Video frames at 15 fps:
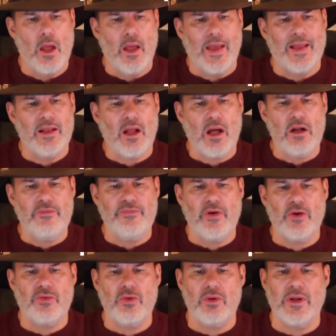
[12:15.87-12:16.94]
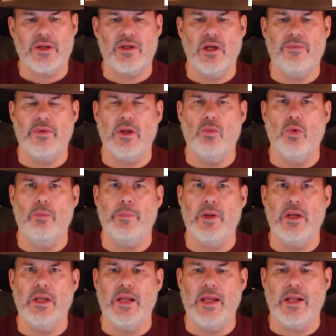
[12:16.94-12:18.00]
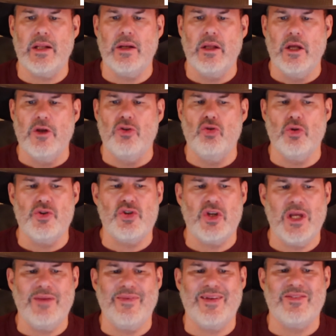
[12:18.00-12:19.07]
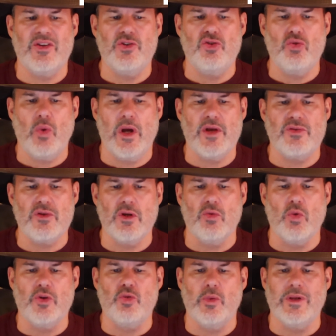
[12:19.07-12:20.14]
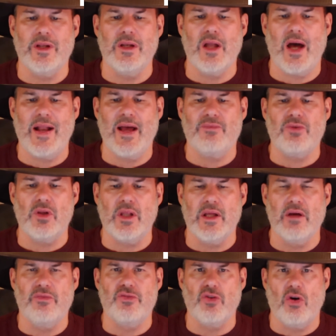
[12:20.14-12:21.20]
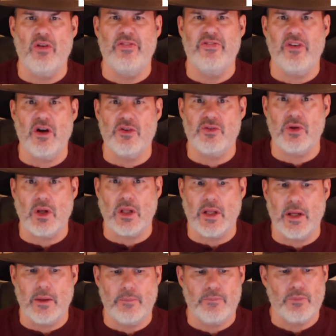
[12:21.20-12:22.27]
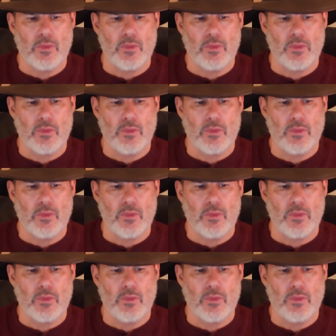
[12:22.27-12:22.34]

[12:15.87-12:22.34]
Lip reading: "A lot of functional activity would be needed to achieve a situation in which we did not have to live so functionally.